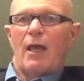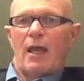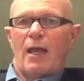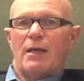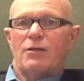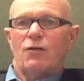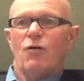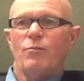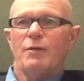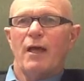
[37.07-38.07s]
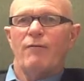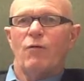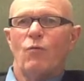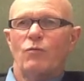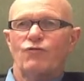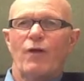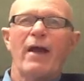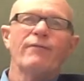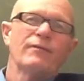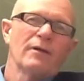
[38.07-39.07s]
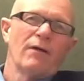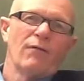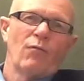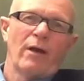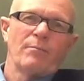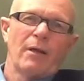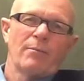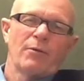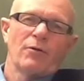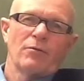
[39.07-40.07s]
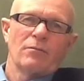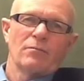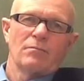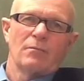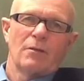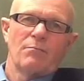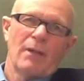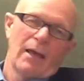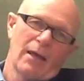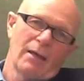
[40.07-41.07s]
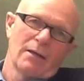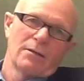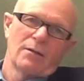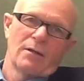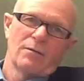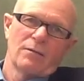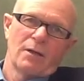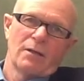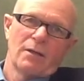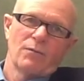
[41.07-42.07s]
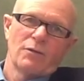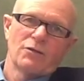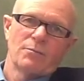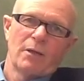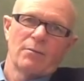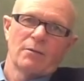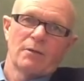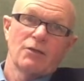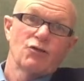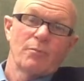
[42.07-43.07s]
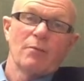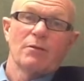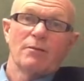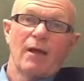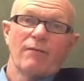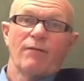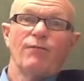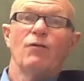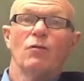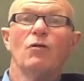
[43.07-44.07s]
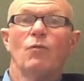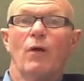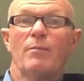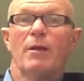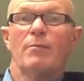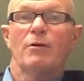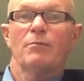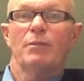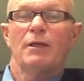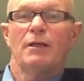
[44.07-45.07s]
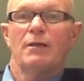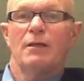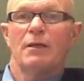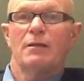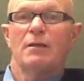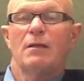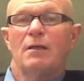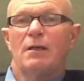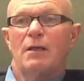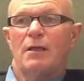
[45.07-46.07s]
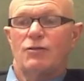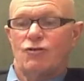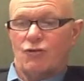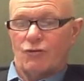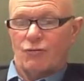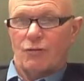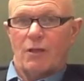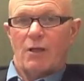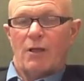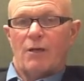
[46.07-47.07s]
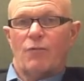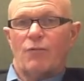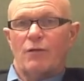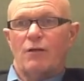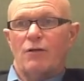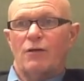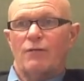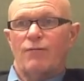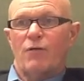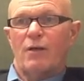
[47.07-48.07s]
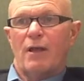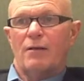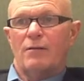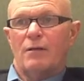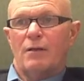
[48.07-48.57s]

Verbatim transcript: and hope to have a draft of a white paper in May and, and, and then we should be able they should be able to have a full white paper completed in in June. We're really looking for that